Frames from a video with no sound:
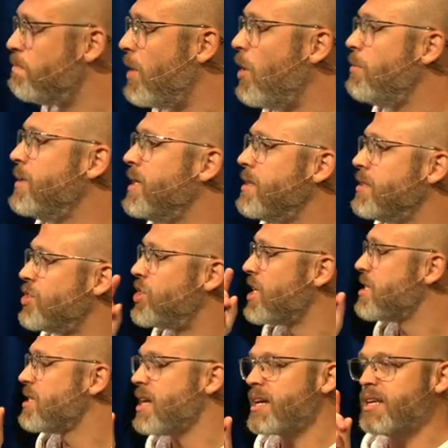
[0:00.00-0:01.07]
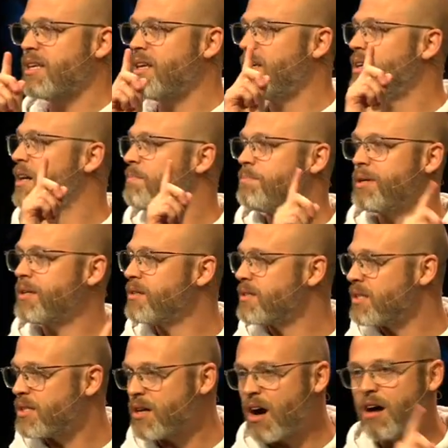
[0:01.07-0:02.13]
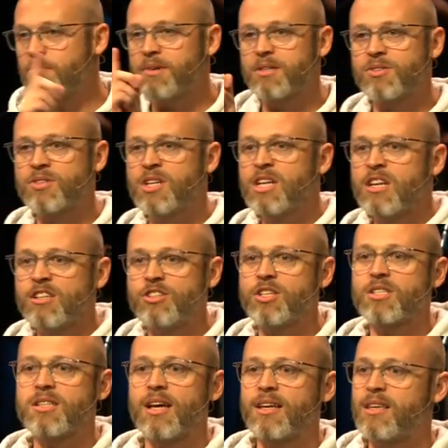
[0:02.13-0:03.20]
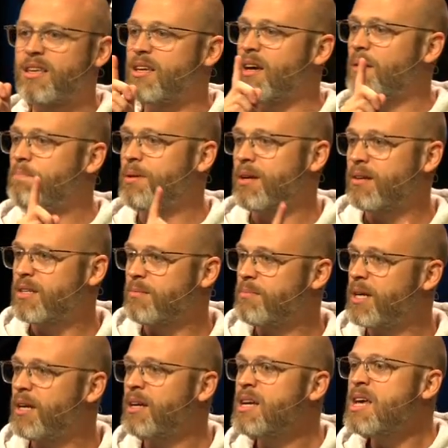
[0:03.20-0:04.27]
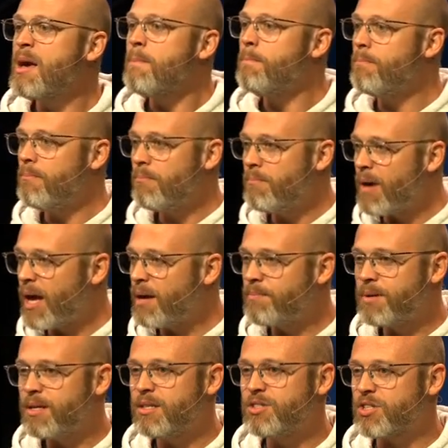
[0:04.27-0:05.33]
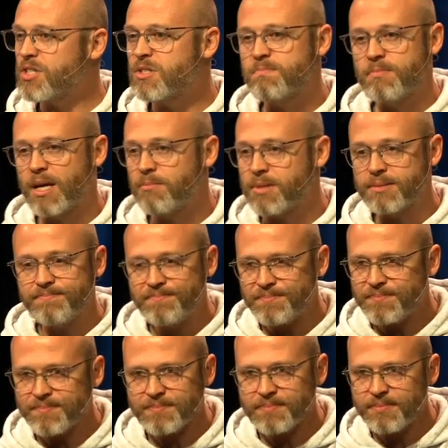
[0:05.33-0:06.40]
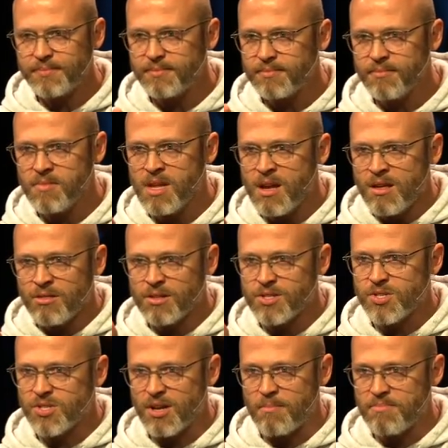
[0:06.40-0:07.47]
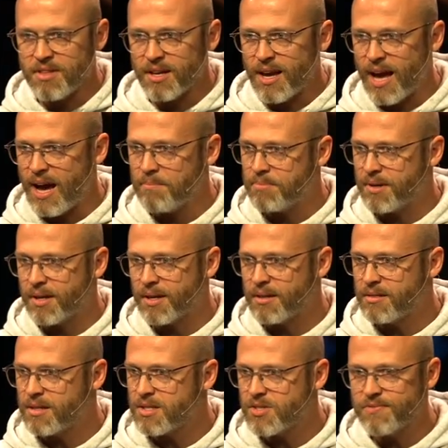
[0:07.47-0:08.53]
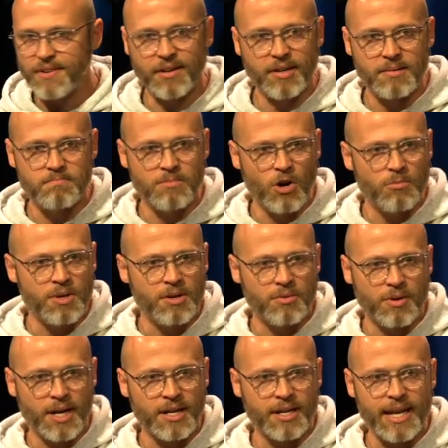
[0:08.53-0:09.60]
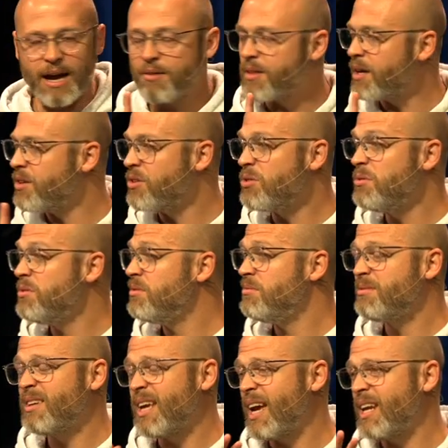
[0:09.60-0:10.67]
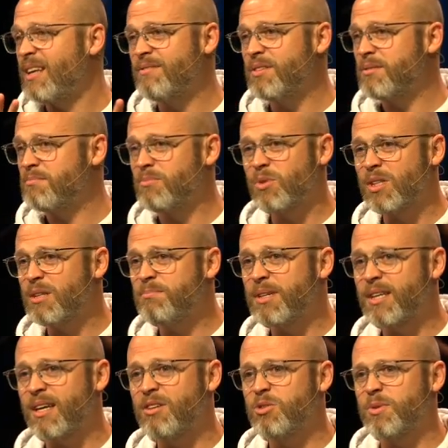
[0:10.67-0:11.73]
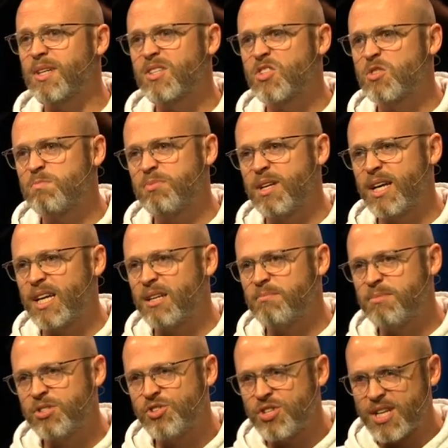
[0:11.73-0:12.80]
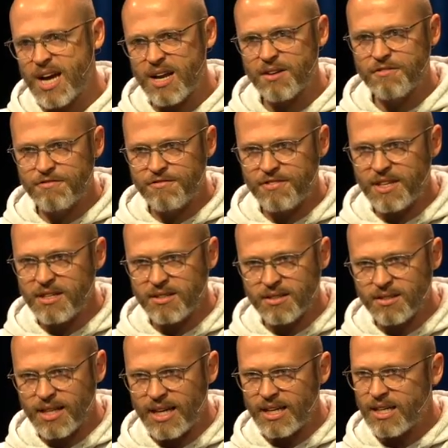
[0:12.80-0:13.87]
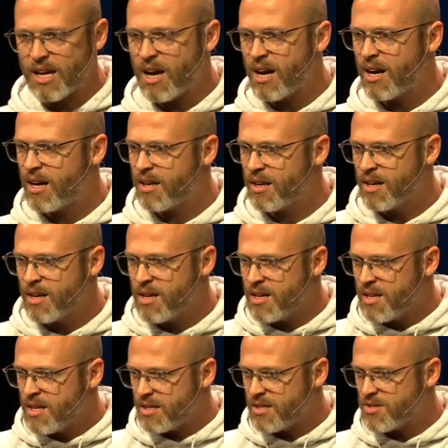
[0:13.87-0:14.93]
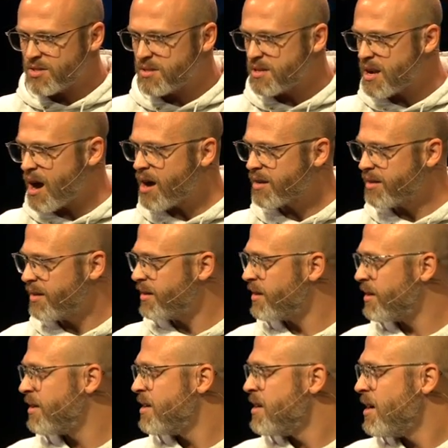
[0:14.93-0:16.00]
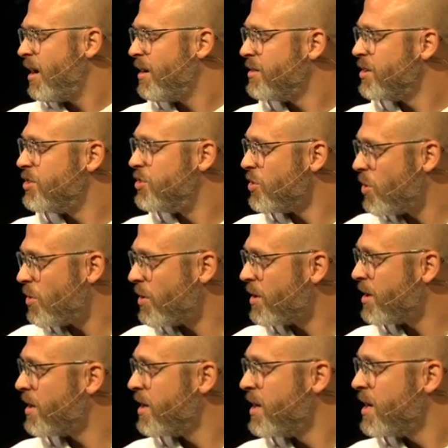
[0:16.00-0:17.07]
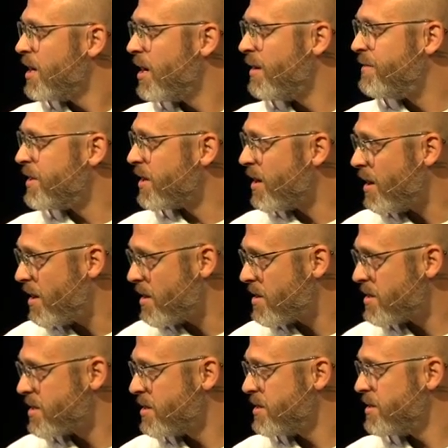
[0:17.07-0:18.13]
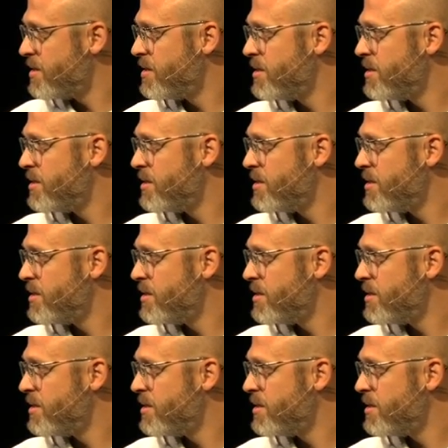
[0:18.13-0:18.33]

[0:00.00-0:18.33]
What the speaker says: moment, just like he appeared to Thomas, just like he appeared to me, maybe, just maybe, there's something happening in this very moment right now that you can't even really begin to explain, but you kind of feel like God is knocking on the door of your heart.